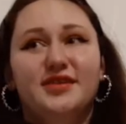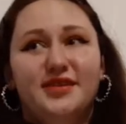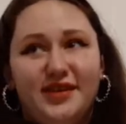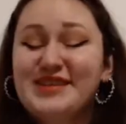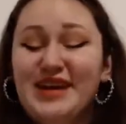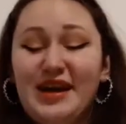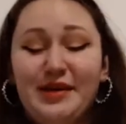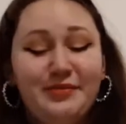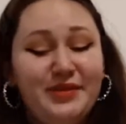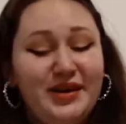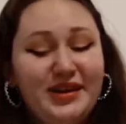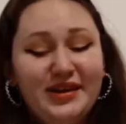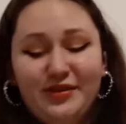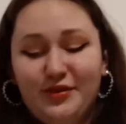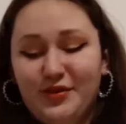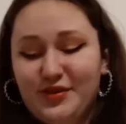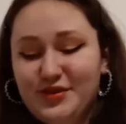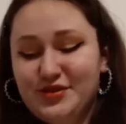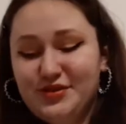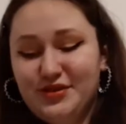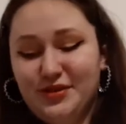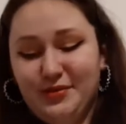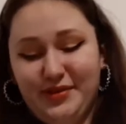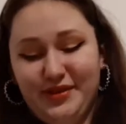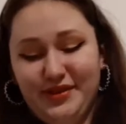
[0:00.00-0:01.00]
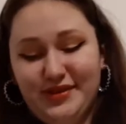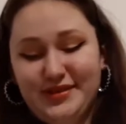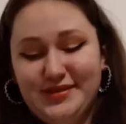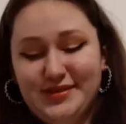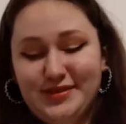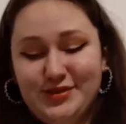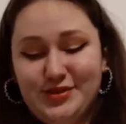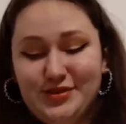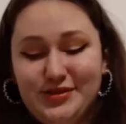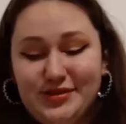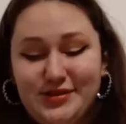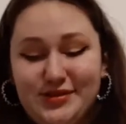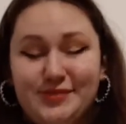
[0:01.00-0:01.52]
I made questionable
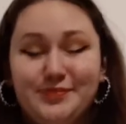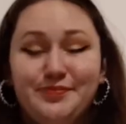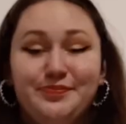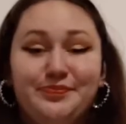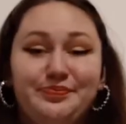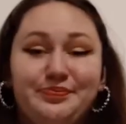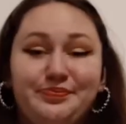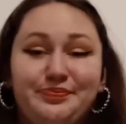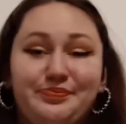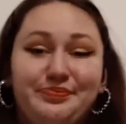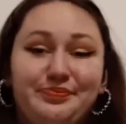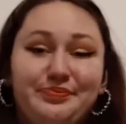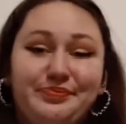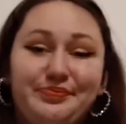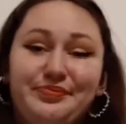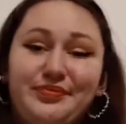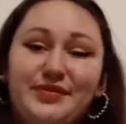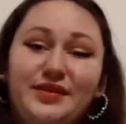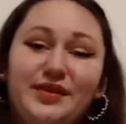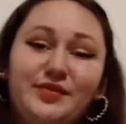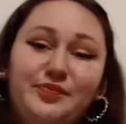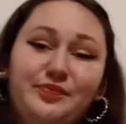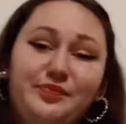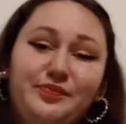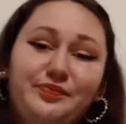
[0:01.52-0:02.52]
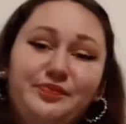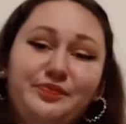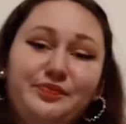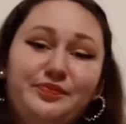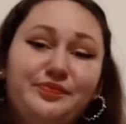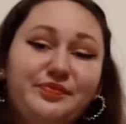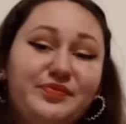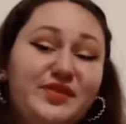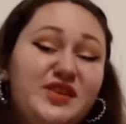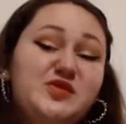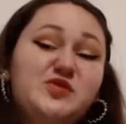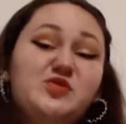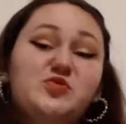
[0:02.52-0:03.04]
decisions.
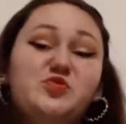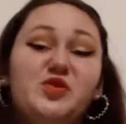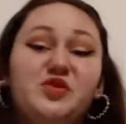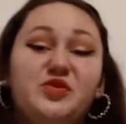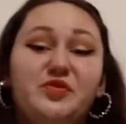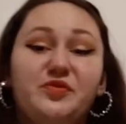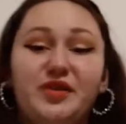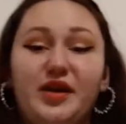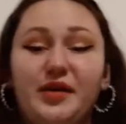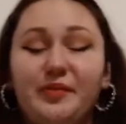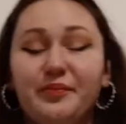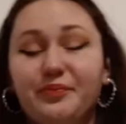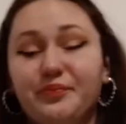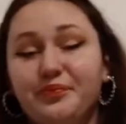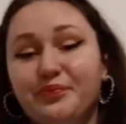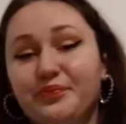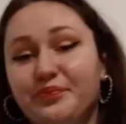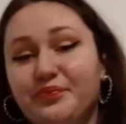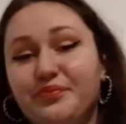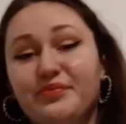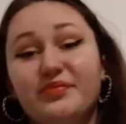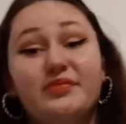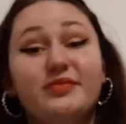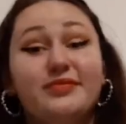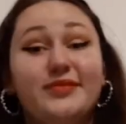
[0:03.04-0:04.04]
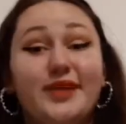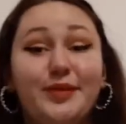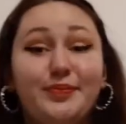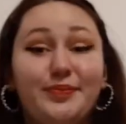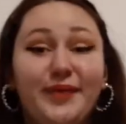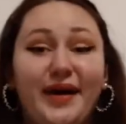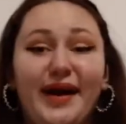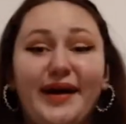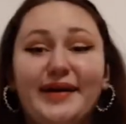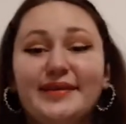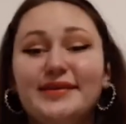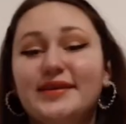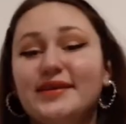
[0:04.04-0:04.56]
This was one of them. Not
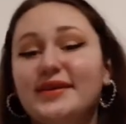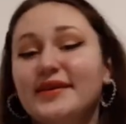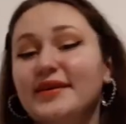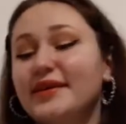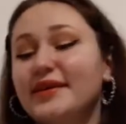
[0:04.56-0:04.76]
mad.